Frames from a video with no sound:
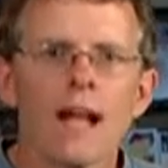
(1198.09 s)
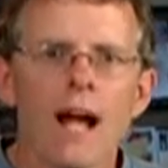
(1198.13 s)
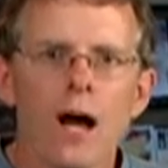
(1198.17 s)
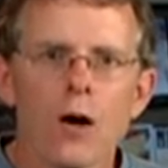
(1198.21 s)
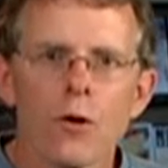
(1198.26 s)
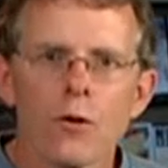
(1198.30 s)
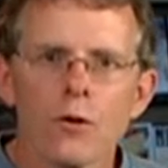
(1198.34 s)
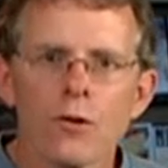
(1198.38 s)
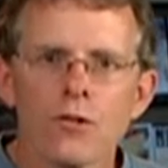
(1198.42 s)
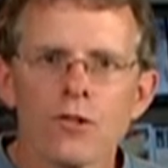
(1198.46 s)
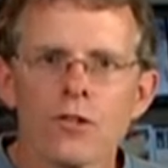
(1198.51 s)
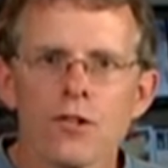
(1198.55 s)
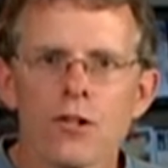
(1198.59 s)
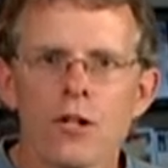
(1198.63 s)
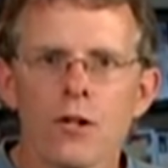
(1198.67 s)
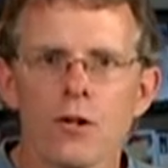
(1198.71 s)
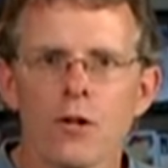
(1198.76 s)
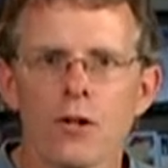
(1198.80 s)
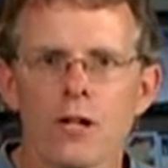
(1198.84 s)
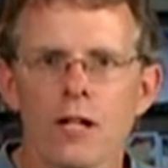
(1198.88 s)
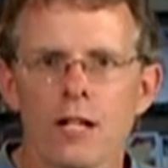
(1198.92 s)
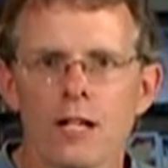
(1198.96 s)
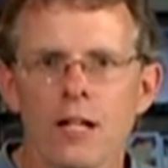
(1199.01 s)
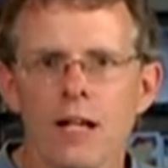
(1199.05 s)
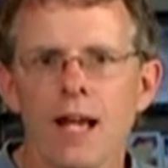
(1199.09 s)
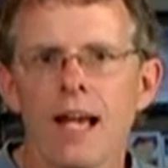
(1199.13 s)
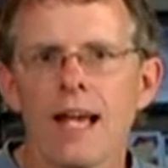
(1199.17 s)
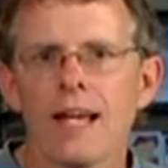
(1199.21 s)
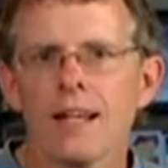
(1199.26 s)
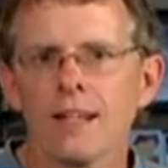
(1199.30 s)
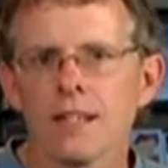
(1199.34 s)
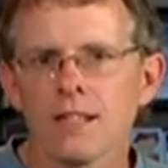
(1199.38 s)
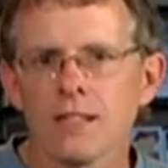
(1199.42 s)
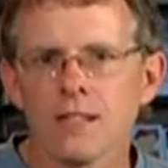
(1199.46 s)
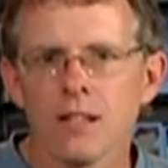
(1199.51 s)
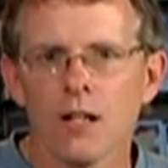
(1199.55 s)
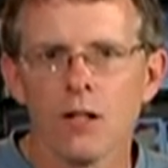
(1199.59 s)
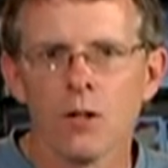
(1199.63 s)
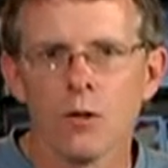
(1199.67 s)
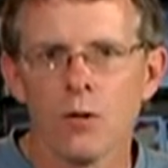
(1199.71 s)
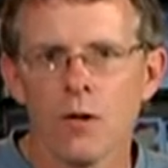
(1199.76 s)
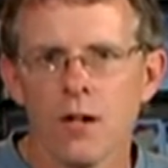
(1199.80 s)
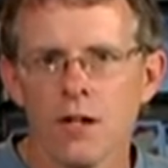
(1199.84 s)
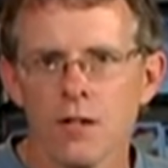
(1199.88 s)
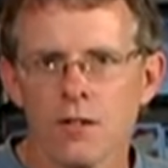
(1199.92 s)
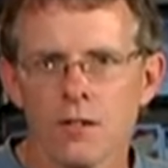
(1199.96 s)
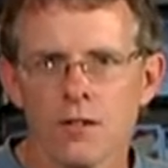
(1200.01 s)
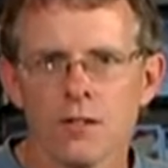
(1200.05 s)
counter steering, and
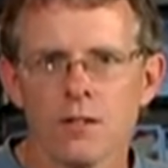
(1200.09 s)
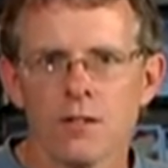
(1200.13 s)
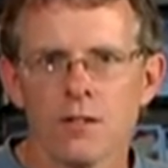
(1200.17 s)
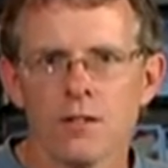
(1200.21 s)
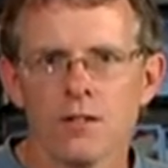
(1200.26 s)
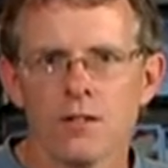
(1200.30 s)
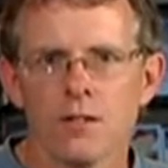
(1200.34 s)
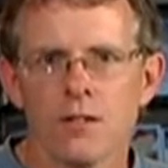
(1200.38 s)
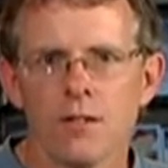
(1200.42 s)
acceleration.